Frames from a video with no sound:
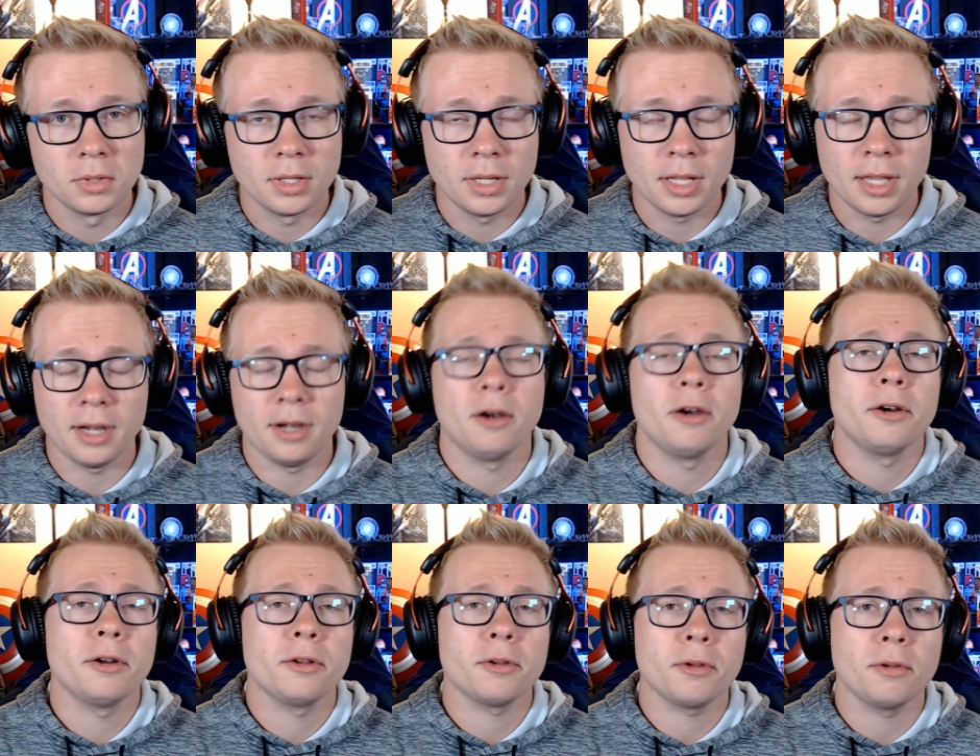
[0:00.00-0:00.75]
An
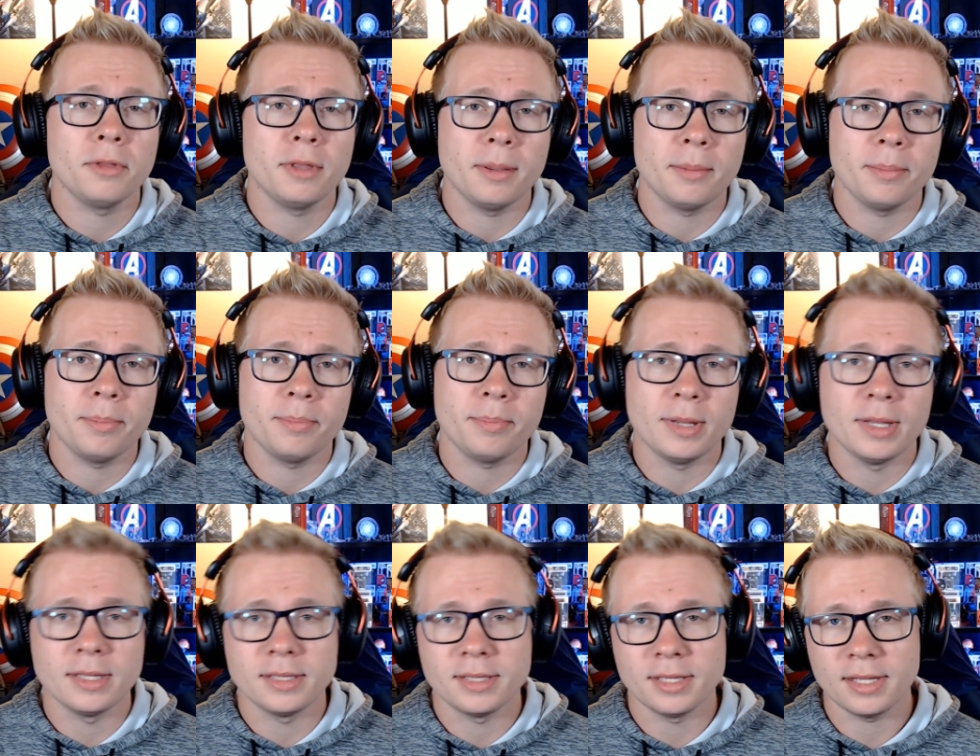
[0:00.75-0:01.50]
article that
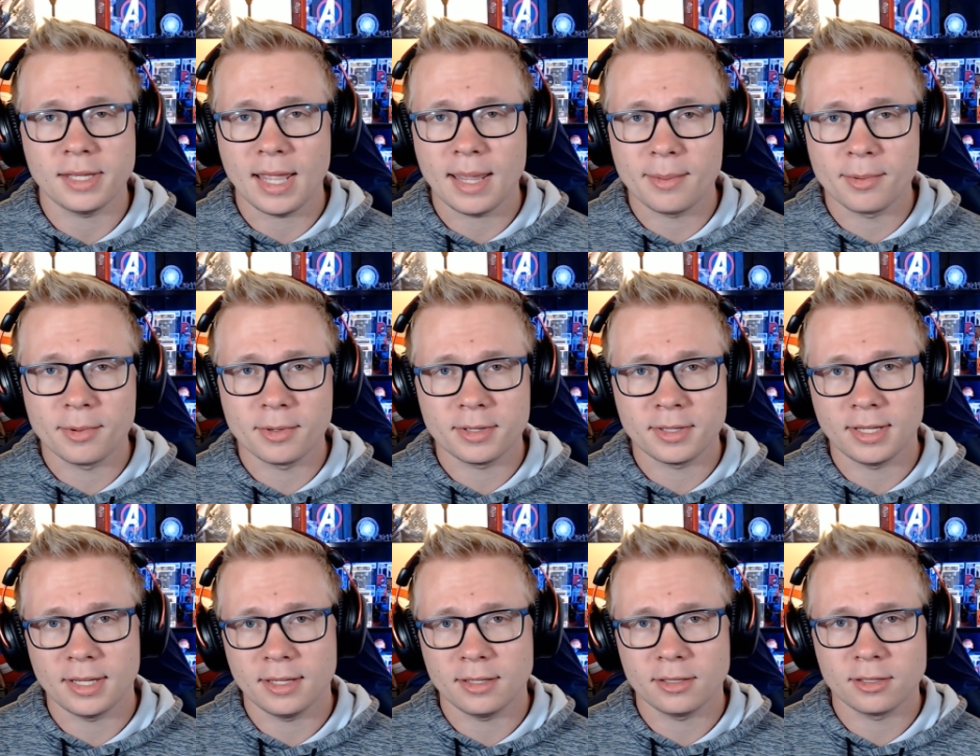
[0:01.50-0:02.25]
PC Gamer
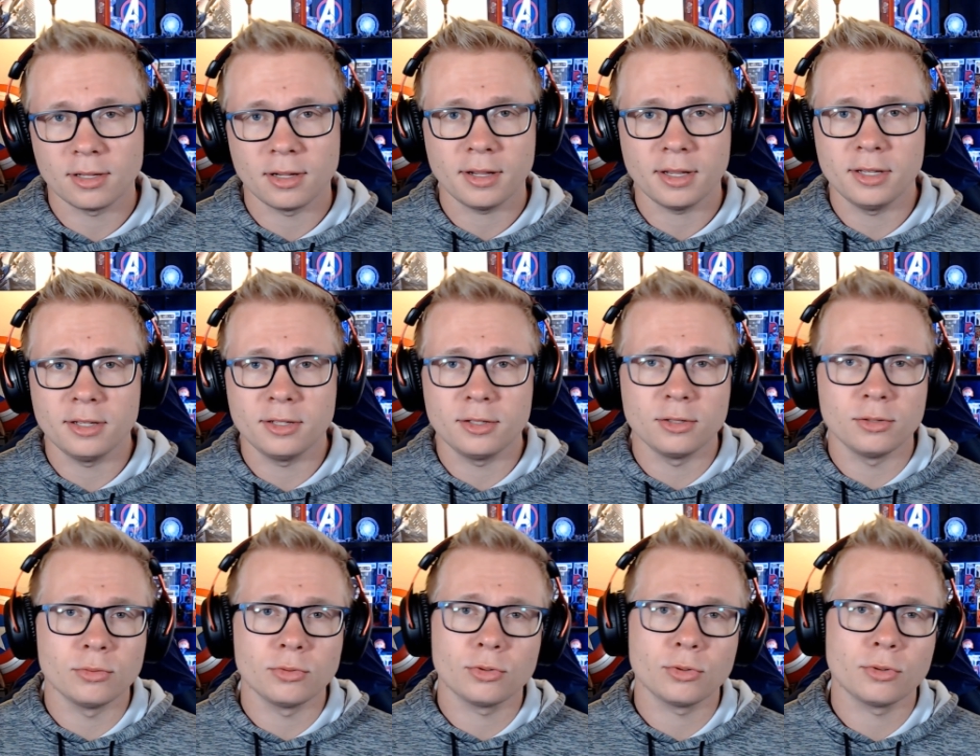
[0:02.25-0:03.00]
did, talking
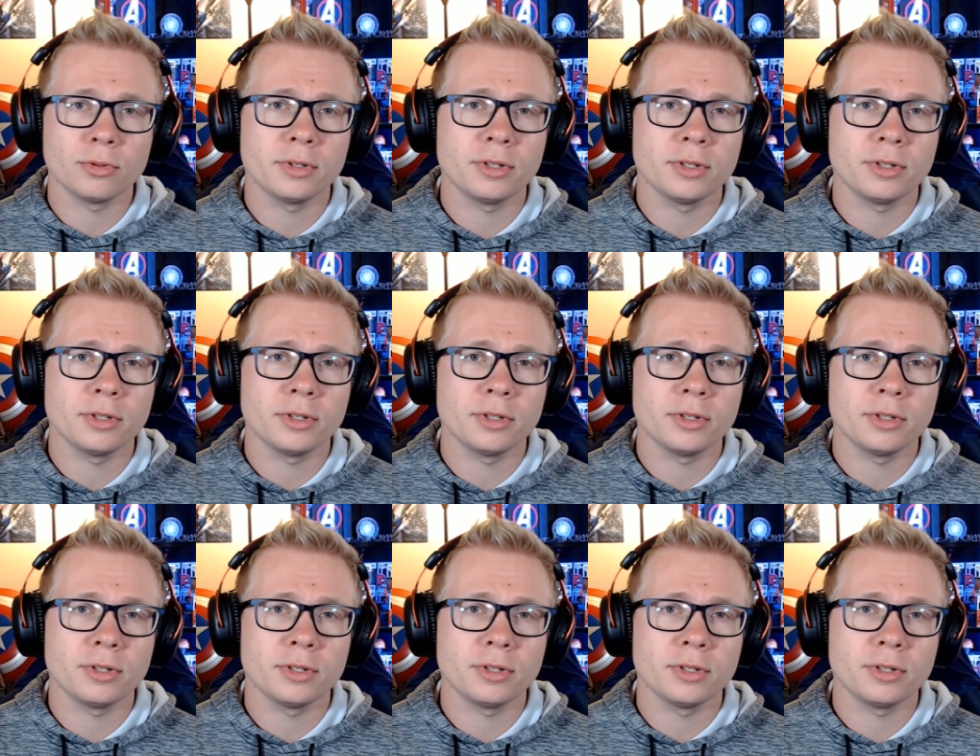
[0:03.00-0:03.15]
to Jordan